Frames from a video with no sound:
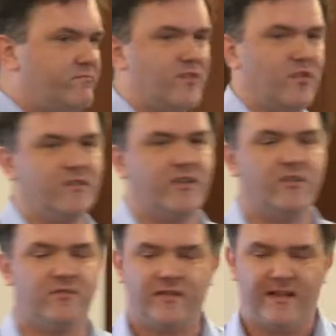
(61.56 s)
or
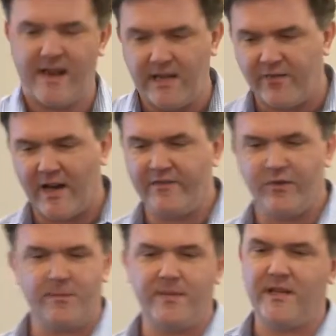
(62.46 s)
an 85
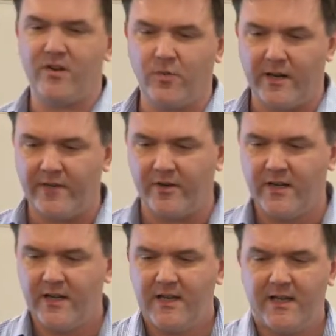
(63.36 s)
for a B or whatever
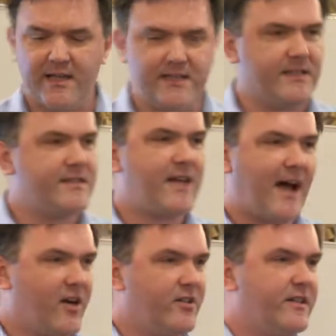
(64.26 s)
is
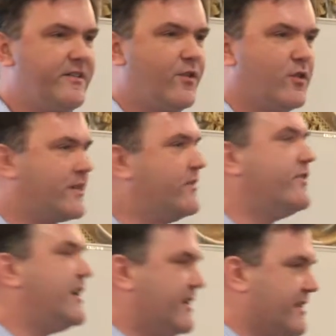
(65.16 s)
entirely for
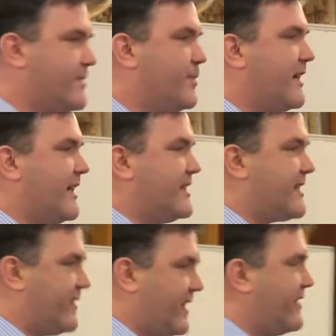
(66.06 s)
convenience, because
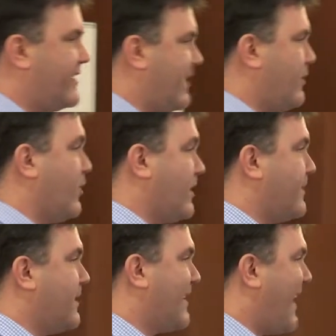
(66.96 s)
at the end of the day we want to
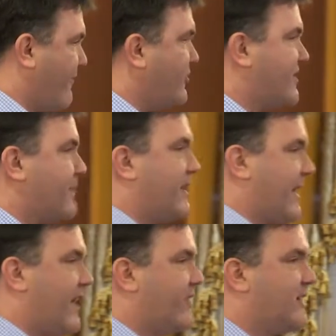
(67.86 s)
be able to average something
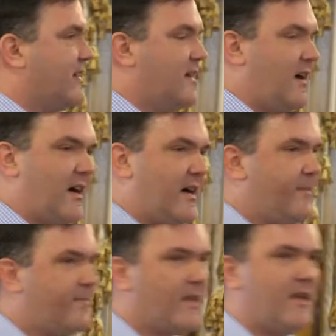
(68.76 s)
out.
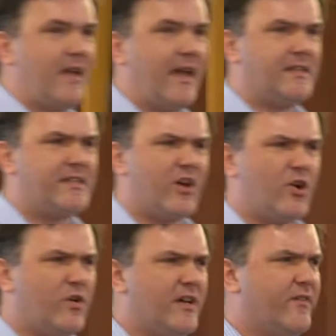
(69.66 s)
And
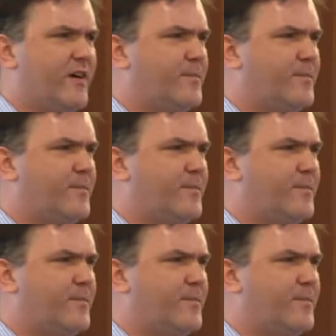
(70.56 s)
so if